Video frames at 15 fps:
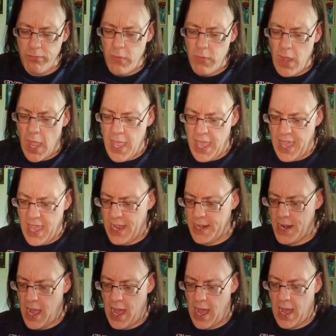
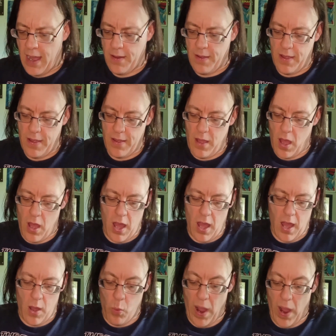in
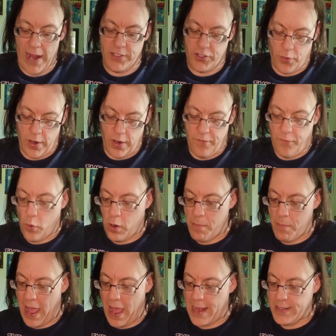widescreen
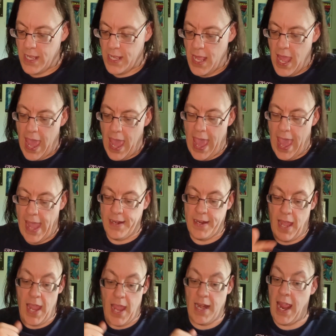format and
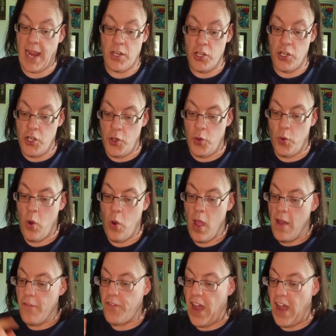in a new
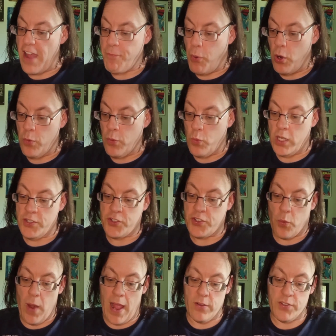5.1
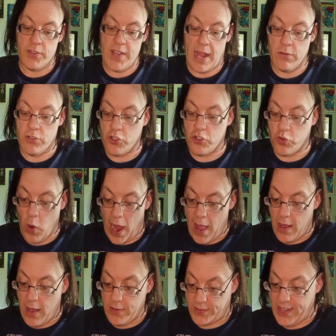surround sound
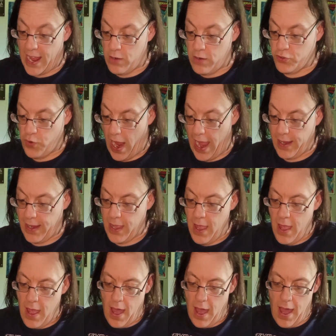soundtrack
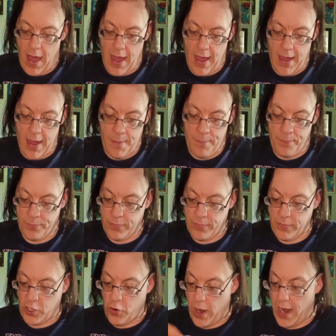
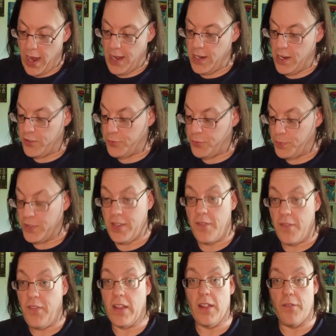created
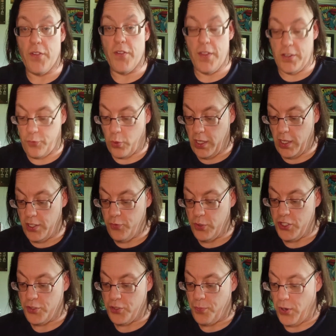specifically for this release,
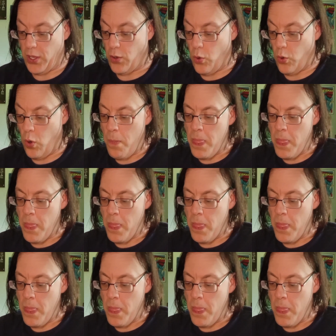which is pretty cool.